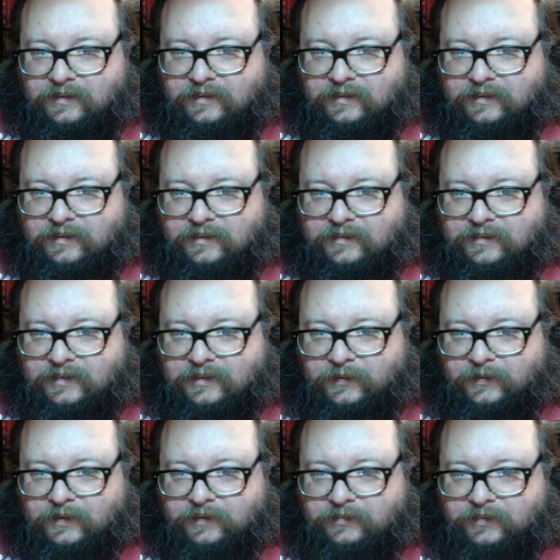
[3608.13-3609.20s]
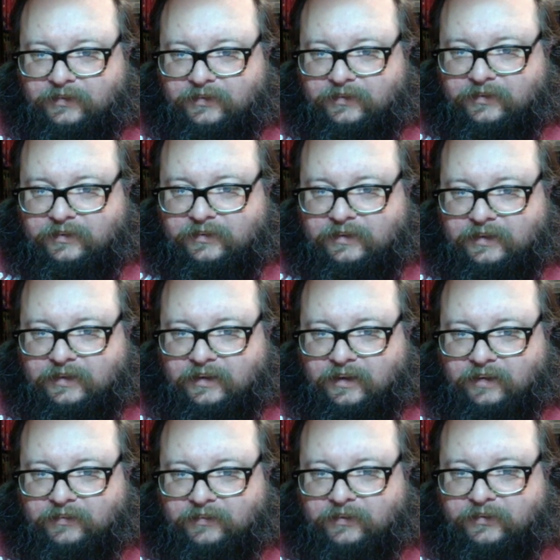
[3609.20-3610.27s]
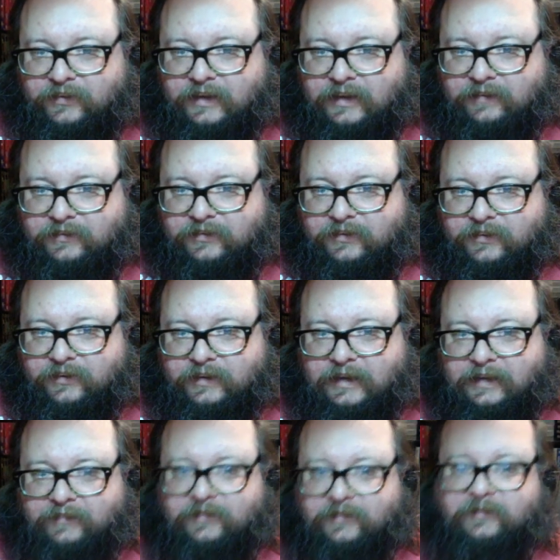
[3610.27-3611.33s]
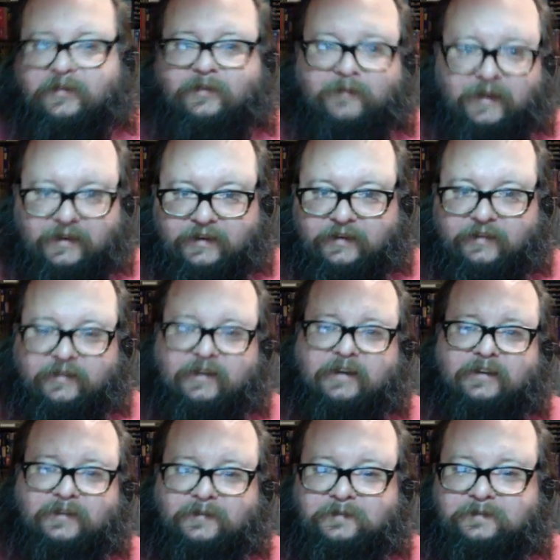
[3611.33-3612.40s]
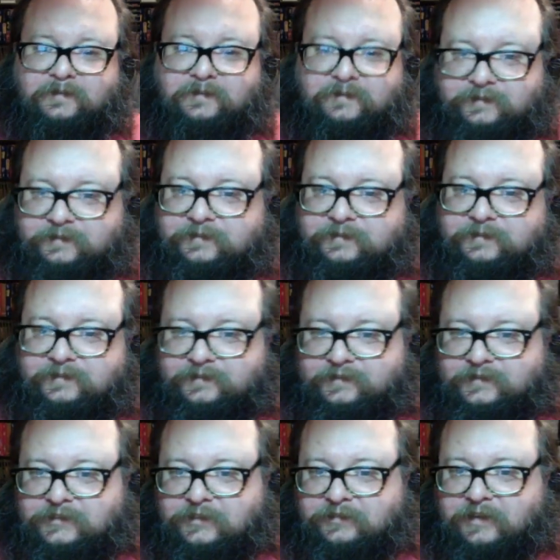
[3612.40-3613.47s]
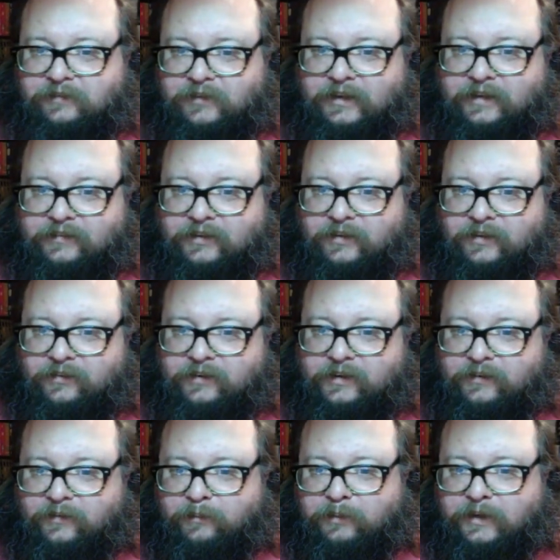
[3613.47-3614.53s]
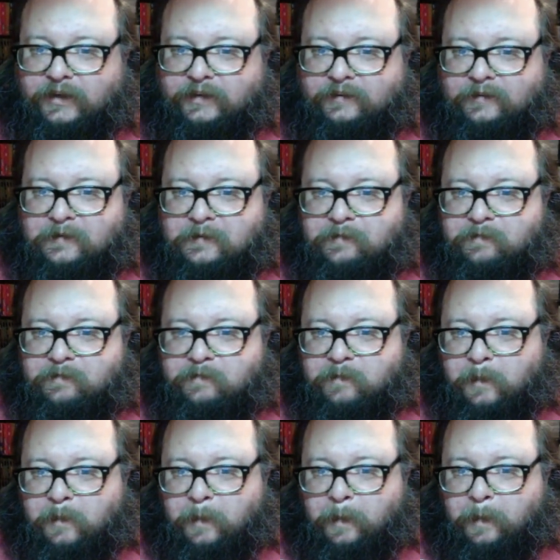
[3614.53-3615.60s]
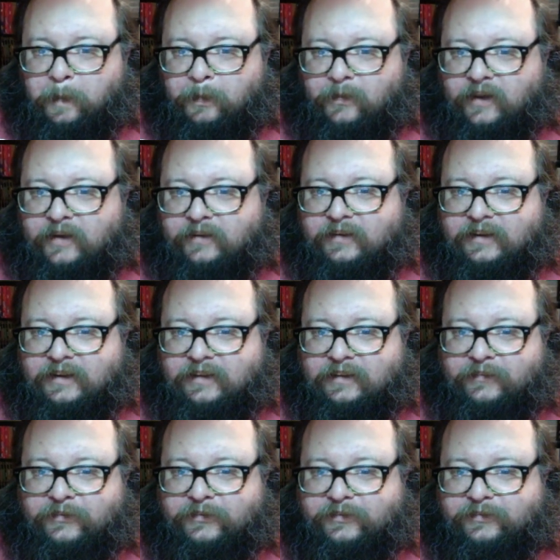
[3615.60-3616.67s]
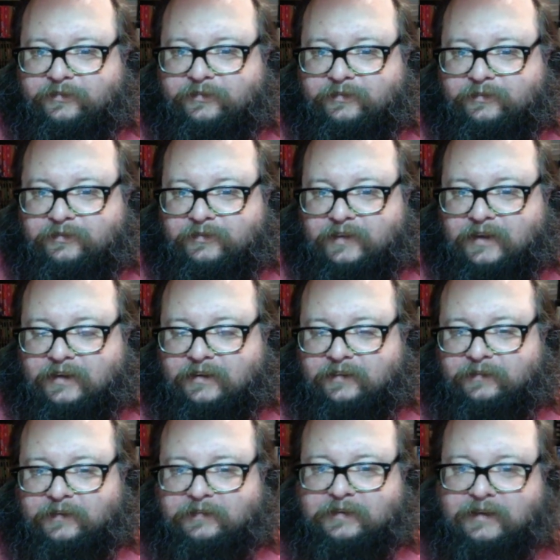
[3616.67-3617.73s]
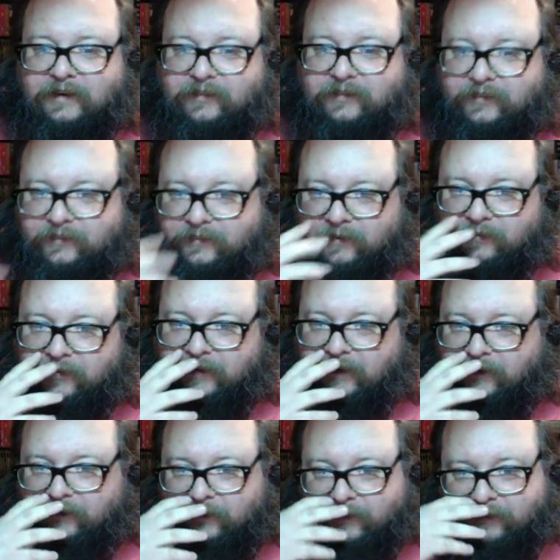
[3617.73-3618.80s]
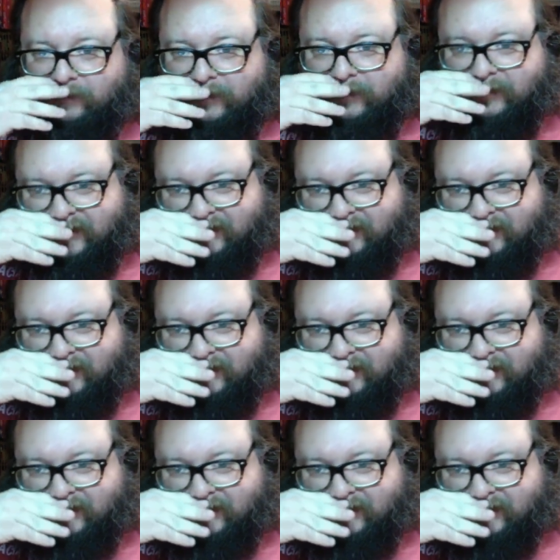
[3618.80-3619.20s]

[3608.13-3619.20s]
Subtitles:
Seeing all of those games, Nerdgasm. Oh, back here, I know. Sometime we'll have you over here. We'll play. He lives, I don't know, maybe over an hour away from me, so